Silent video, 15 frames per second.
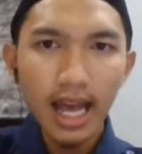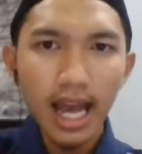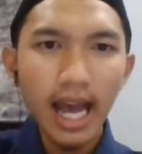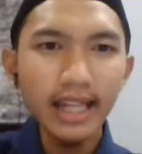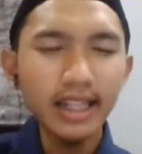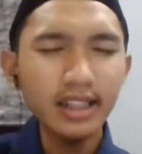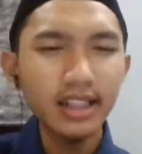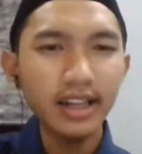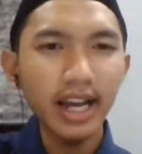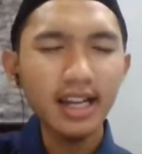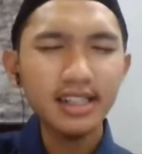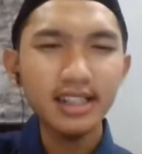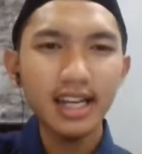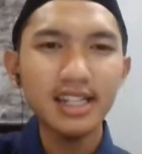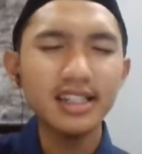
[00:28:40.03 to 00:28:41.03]
And then the
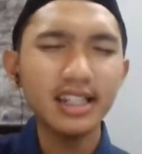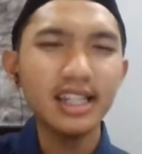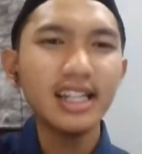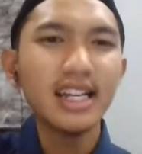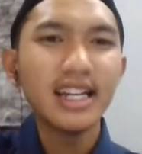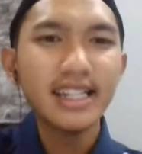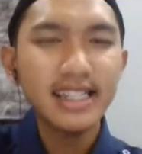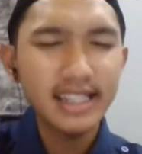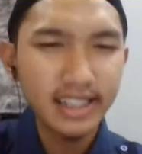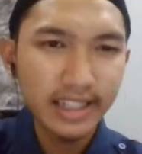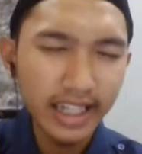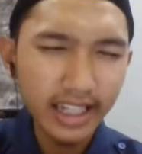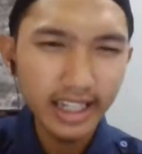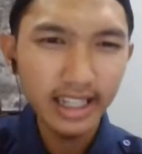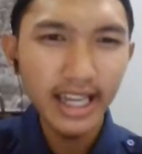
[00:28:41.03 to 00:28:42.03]
next is the
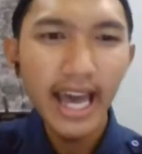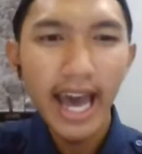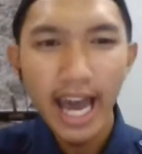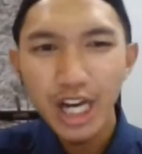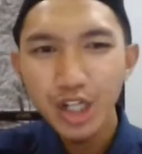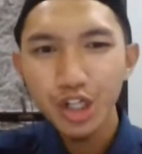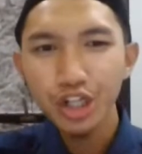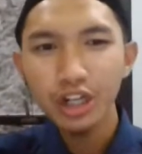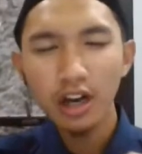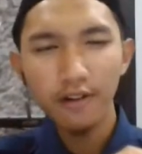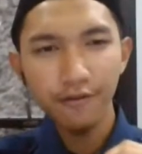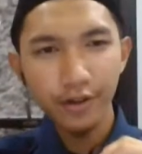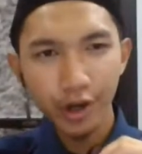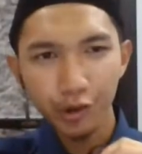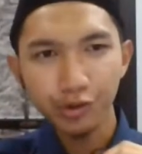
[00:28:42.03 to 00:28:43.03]
sticky engine
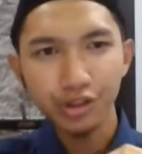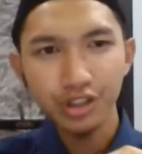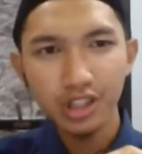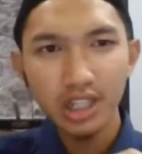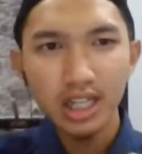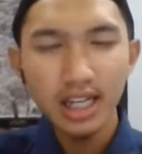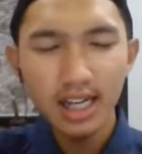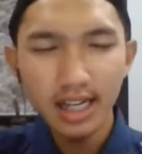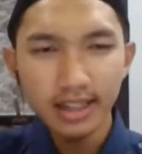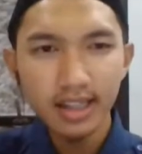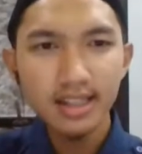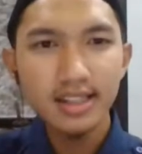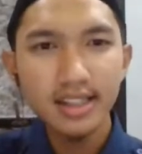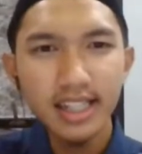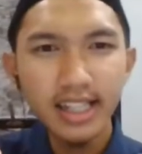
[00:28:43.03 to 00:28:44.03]
of growth. The
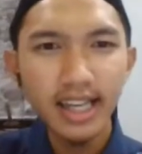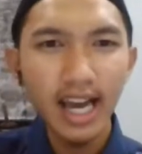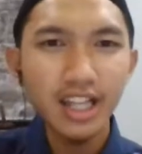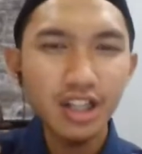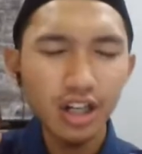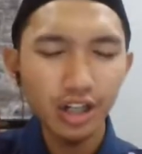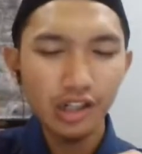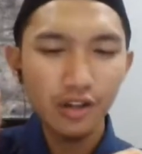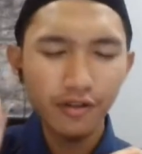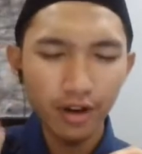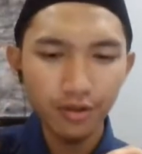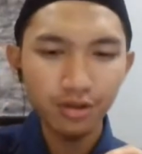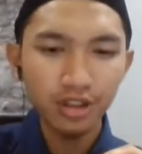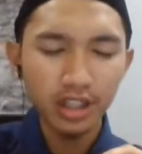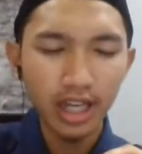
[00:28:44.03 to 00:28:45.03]
sticky engine of
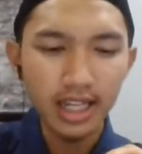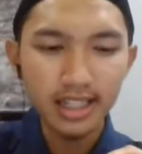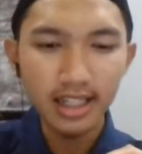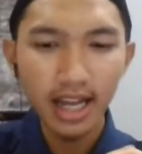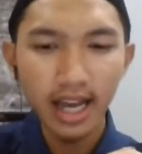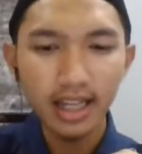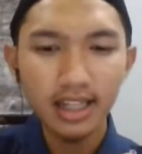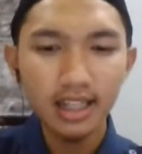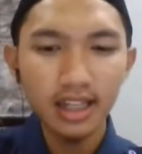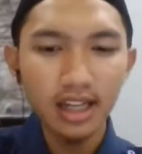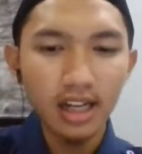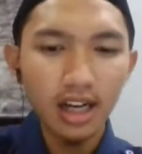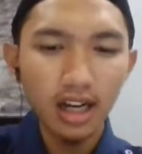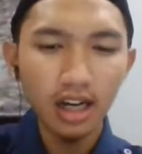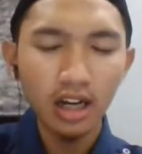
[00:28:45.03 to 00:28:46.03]
growth is like
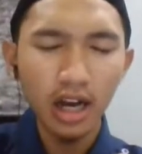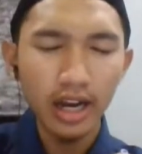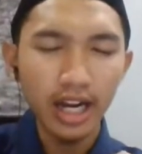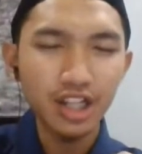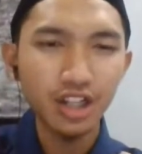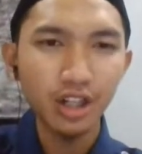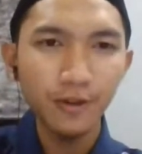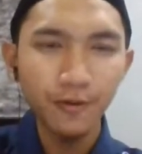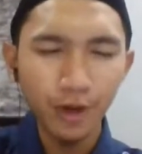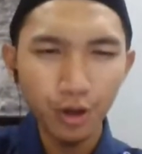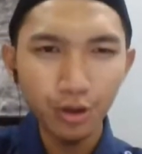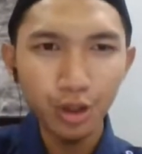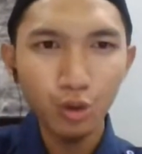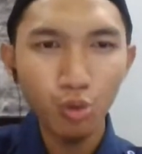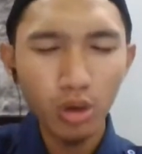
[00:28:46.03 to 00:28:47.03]
an engine of
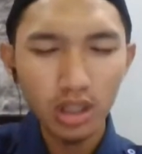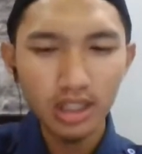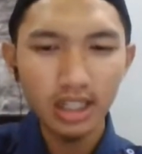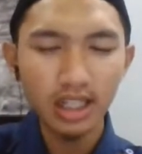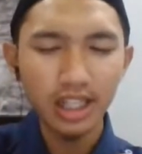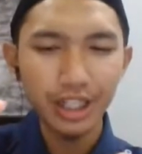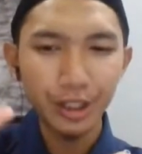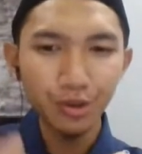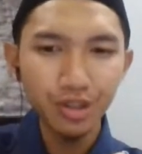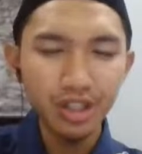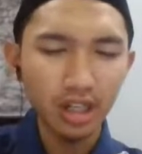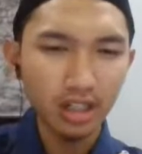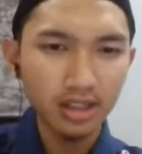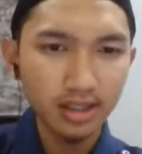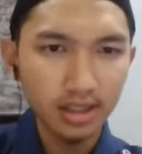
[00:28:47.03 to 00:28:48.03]
growth where the
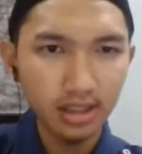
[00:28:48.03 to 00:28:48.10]
user